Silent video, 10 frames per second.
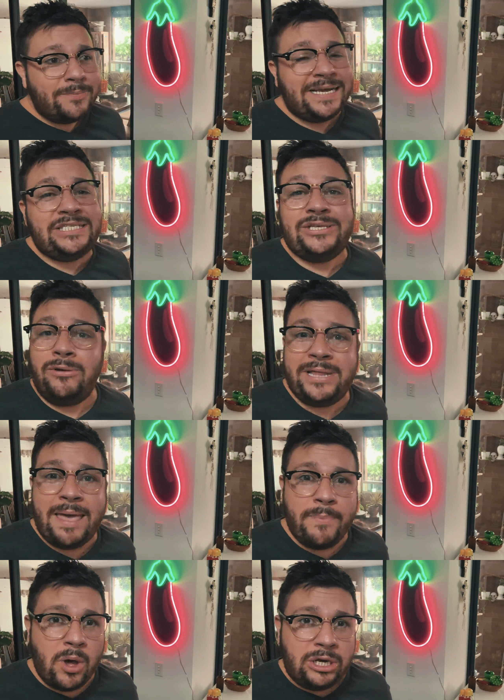my salt
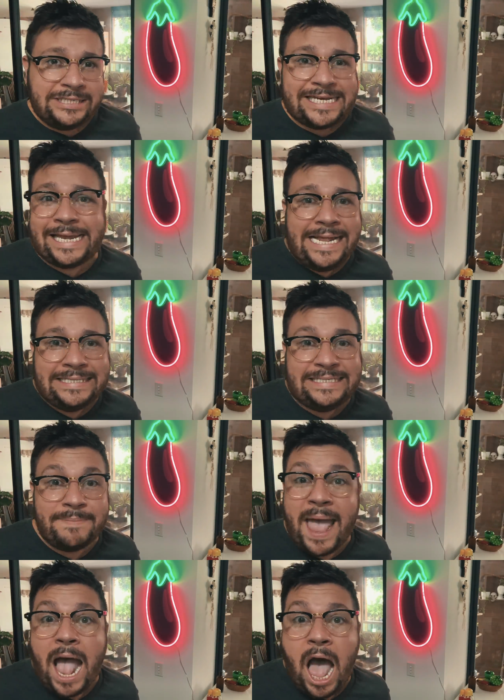lamp on to cleanse
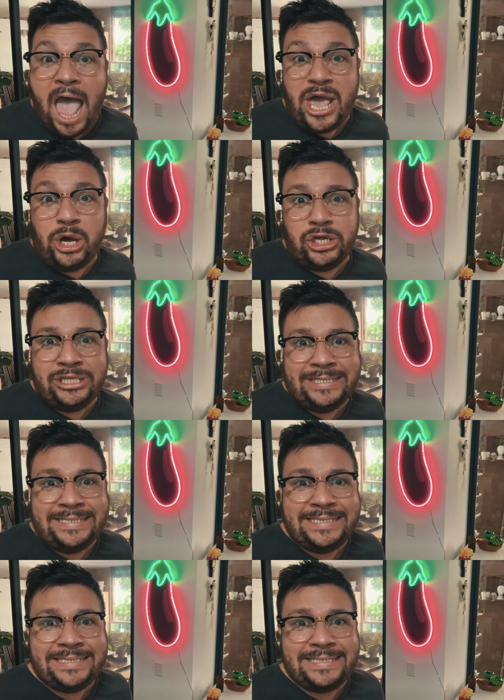my ions.